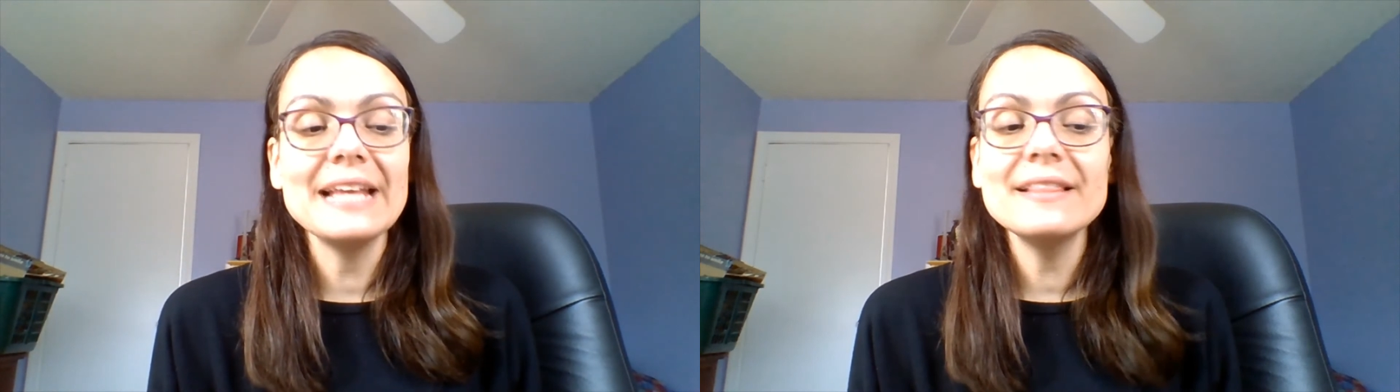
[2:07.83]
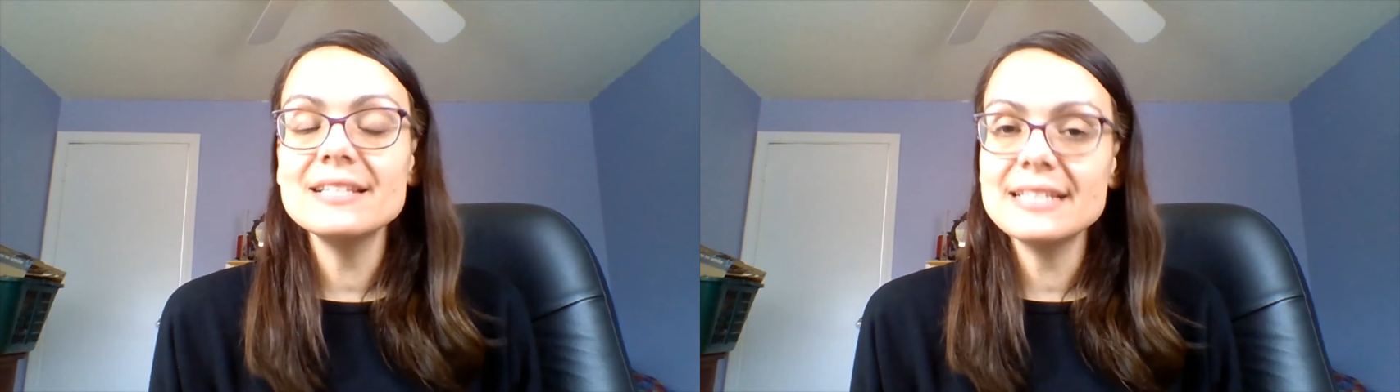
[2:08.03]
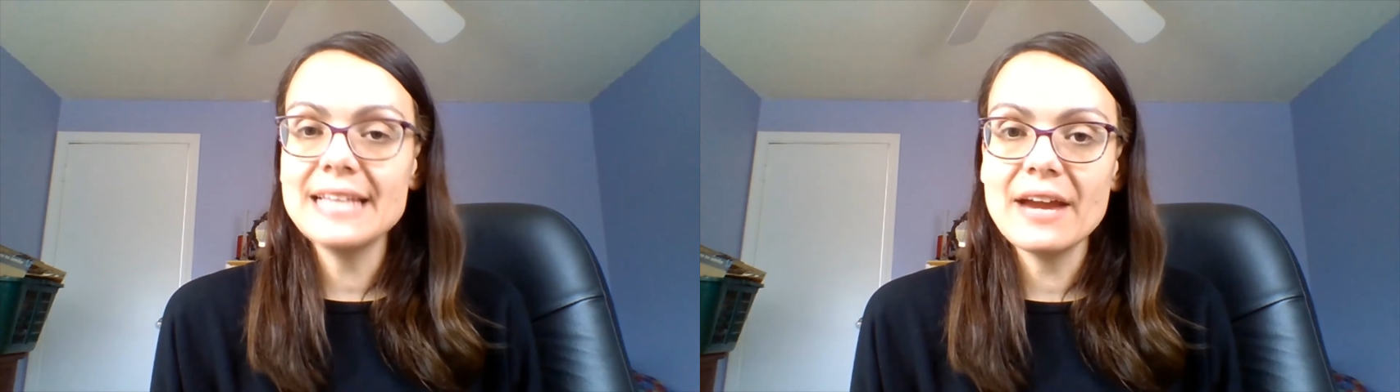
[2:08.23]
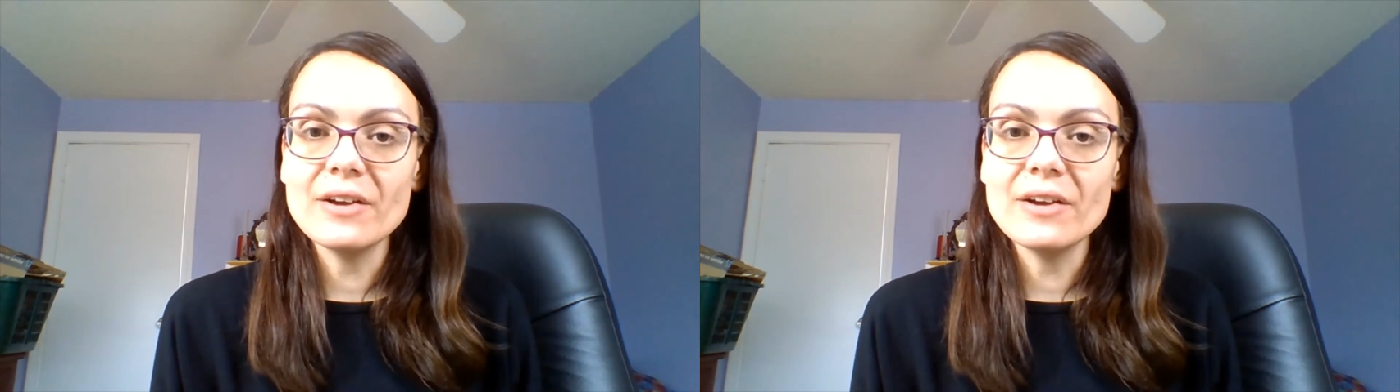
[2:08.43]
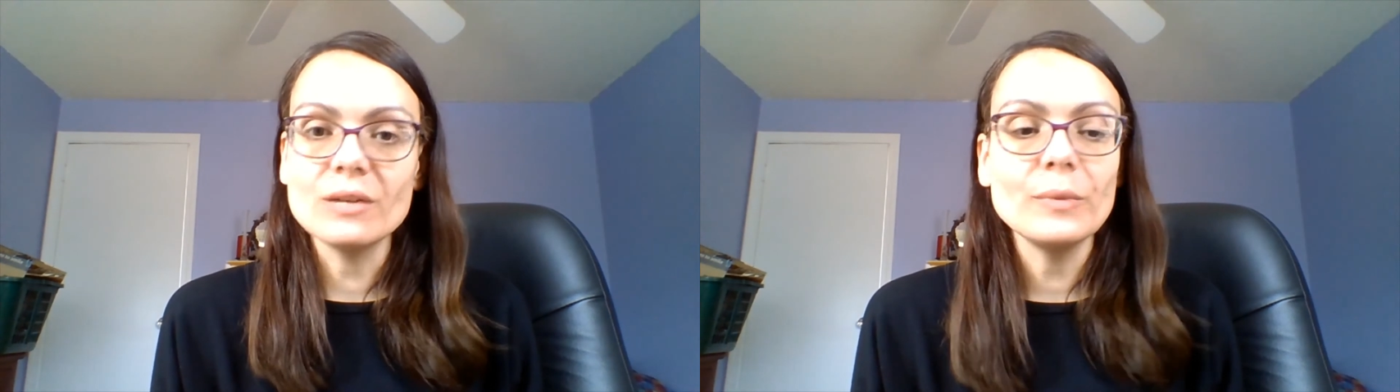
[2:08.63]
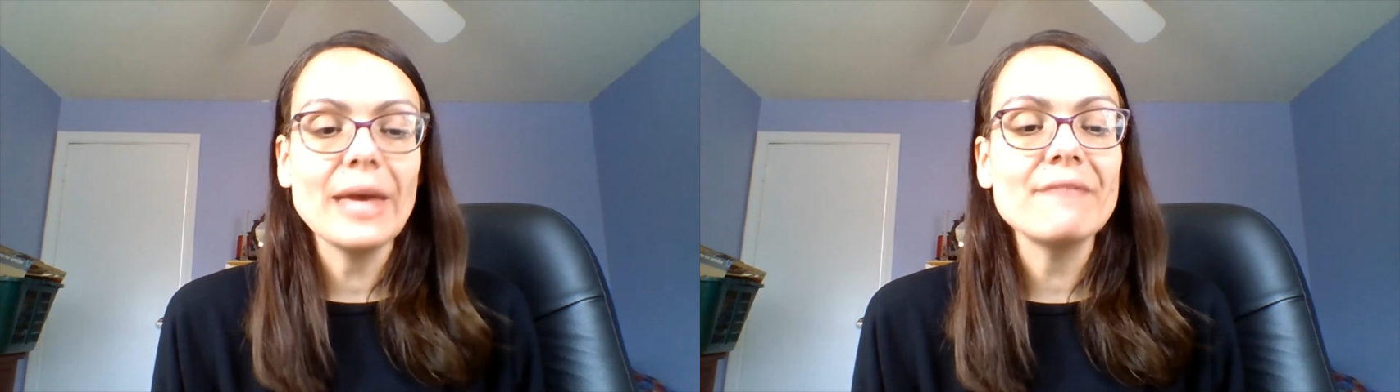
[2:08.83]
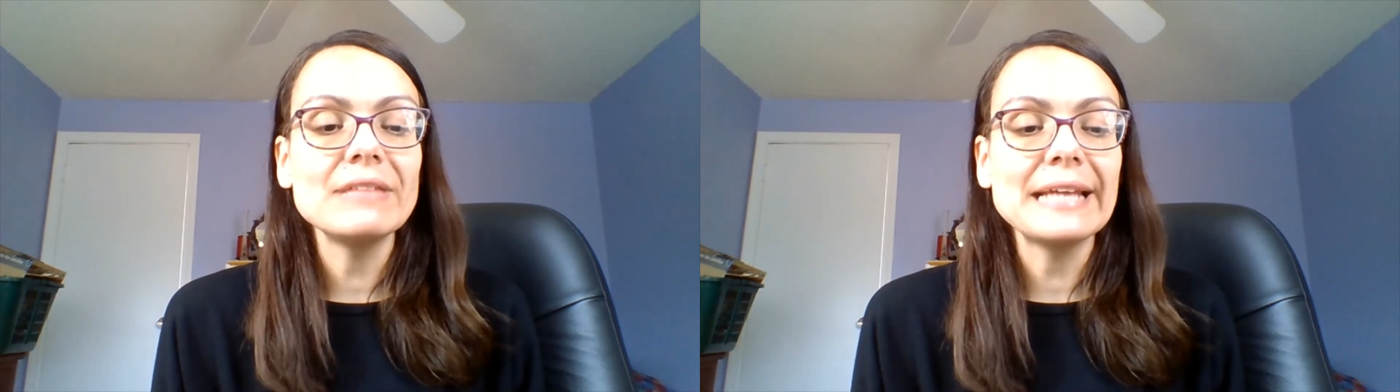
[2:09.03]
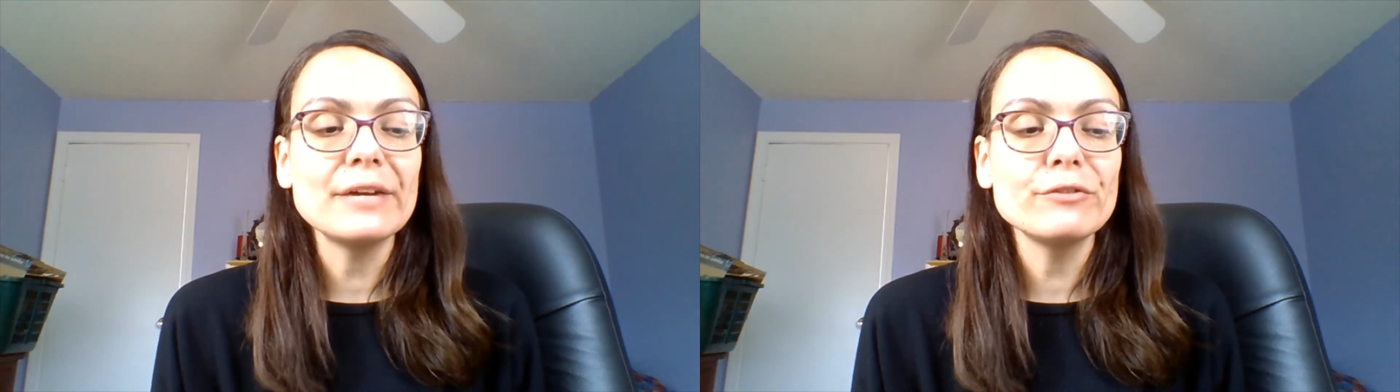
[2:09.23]
"and this is Kara. We have a
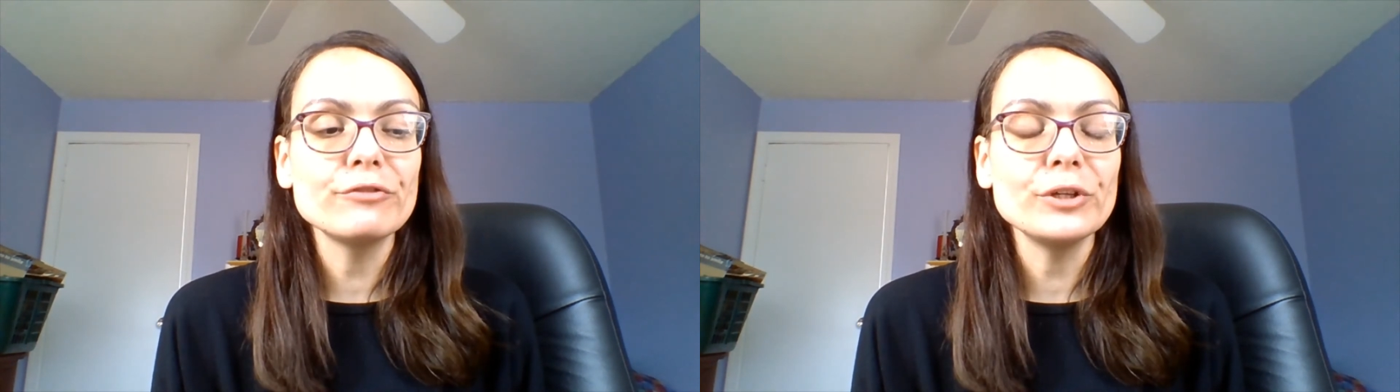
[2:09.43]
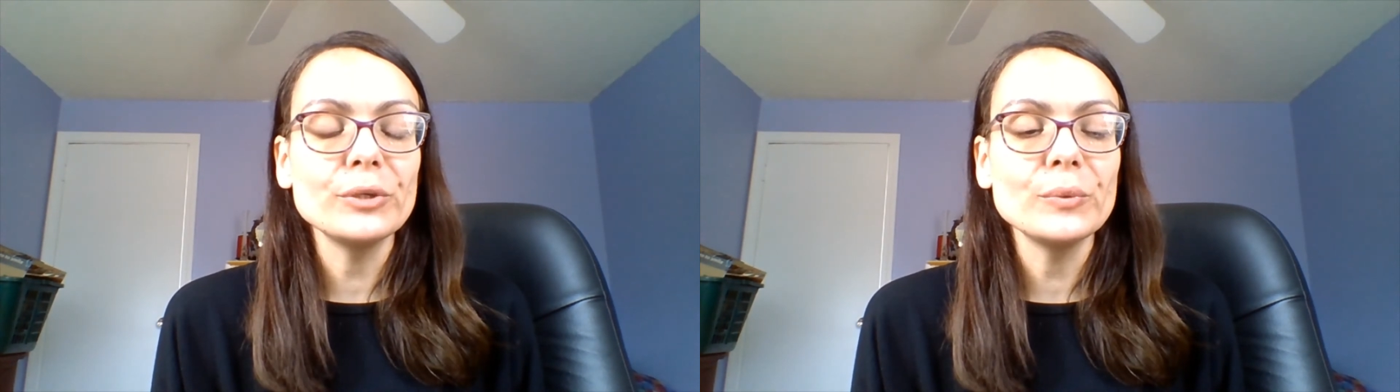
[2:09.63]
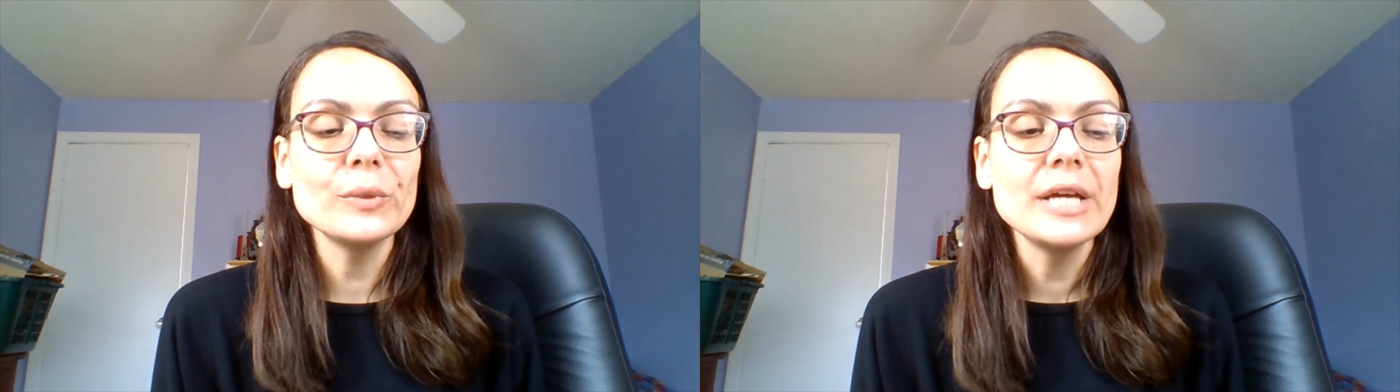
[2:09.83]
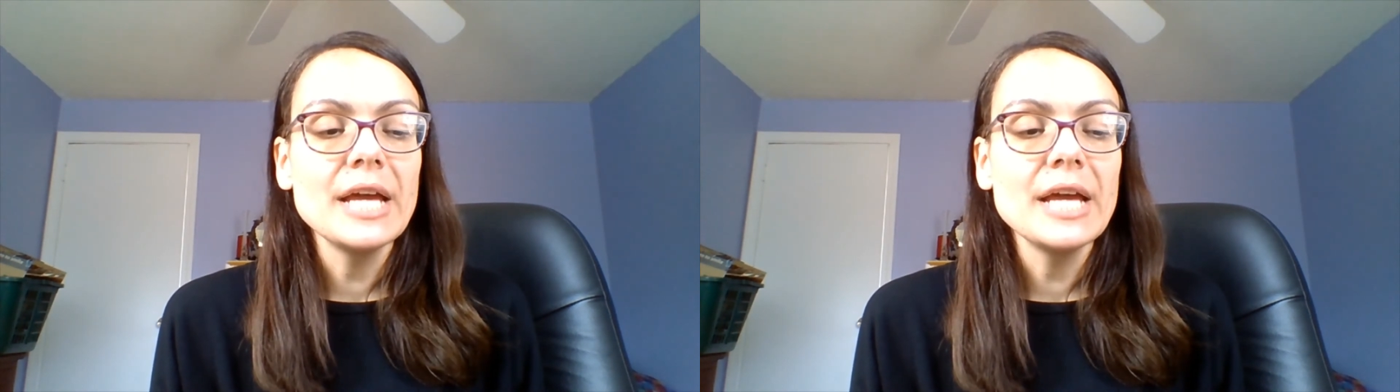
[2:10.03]
letter for you."